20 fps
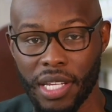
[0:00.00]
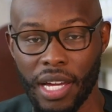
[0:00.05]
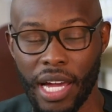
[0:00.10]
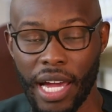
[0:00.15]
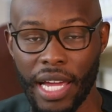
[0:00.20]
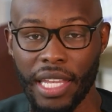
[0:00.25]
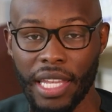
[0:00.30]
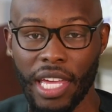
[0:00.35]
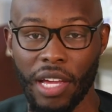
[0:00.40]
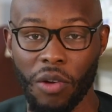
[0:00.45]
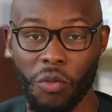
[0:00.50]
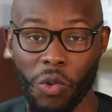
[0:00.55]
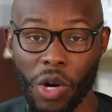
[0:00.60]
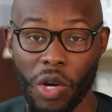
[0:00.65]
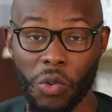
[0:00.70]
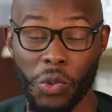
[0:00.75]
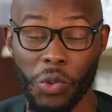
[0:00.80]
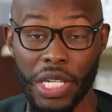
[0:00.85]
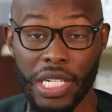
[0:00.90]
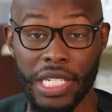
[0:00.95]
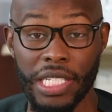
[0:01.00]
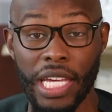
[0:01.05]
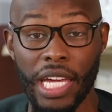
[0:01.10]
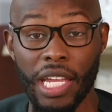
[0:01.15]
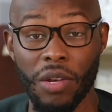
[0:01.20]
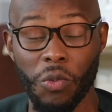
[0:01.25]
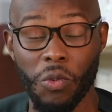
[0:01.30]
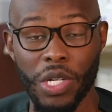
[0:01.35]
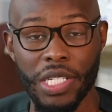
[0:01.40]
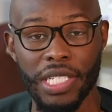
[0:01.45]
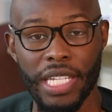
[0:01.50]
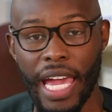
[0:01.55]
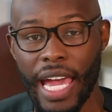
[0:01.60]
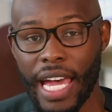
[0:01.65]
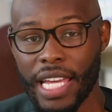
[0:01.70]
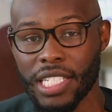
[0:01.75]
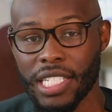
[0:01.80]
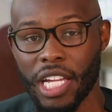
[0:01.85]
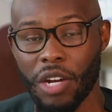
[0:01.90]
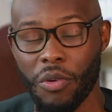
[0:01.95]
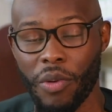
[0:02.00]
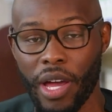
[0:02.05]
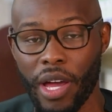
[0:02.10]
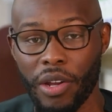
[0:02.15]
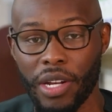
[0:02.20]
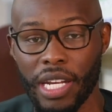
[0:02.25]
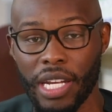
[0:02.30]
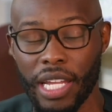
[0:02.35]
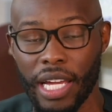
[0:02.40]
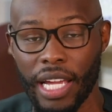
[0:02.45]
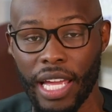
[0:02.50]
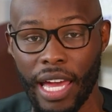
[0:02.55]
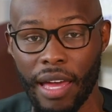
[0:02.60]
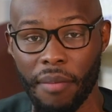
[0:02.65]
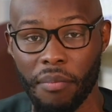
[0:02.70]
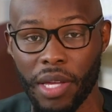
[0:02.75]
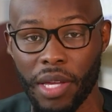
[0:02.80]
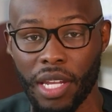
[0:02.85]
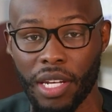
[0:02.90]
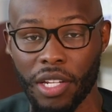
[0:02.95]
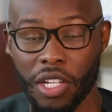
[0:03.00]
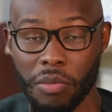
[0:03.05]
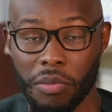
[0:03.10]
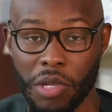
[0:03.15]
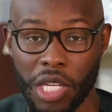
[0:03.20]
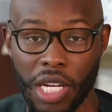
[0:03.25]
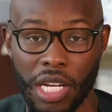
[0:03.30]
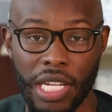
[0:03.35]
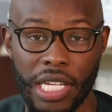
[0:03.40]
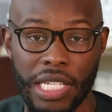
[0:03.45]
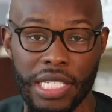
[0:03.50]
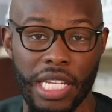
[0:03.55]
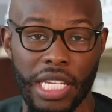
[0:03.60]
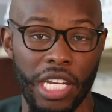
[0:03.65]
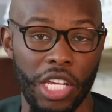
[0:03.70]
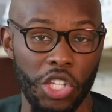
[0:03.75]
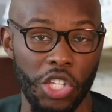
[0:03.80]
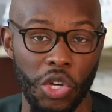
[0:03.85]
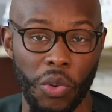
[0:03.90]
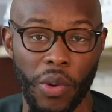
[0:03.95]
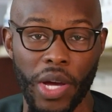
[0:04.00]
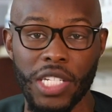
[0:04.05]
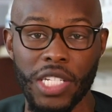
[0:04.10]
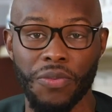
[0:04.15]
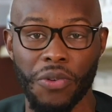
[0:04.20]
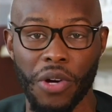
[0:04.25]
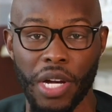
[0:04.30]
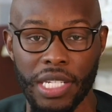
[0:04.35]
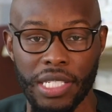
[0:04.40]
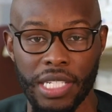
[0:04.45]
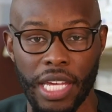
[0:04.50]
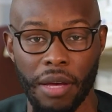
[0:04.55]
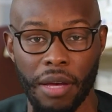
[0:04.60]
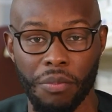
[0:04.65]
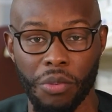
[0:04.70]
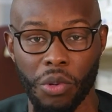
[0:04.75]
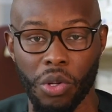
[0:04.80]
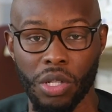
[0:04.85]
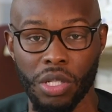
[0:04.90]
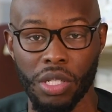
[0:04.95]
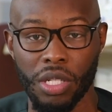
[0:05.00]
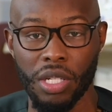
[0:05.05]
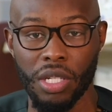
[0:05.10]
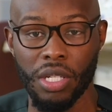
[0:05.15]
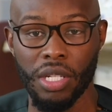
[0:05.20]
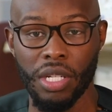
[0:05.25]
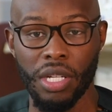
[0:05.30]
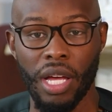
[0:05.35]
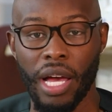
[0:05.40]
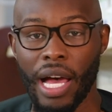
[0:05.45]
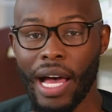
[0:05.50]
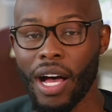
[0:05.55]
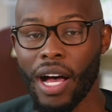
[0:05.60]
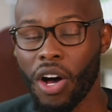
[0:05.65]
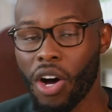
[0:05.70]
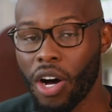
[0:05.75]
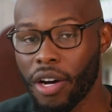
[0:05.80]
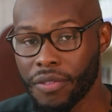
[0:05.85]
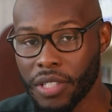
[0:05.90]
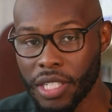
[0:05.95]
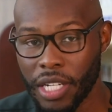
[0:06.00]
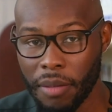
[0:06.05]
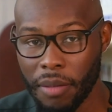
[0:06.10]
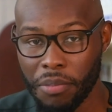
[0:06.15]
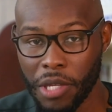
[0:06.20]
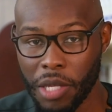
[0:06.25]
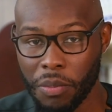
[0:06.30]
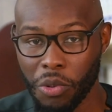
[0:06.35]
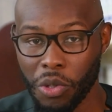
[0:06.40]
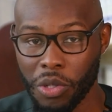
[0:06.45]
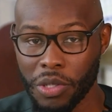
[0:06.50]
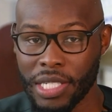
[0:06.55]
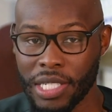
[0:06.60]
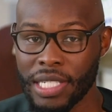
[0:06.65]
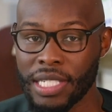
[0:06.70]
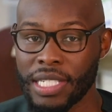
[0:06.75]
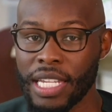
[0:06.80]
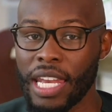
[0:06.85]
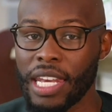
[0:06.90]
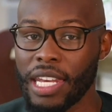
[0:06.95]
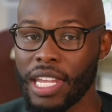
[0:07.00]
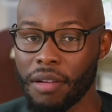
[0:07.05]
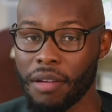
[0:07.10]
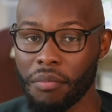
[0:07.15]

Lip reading: I think what we did was ask around in the Gambian communities in the US, for example, how often are people sending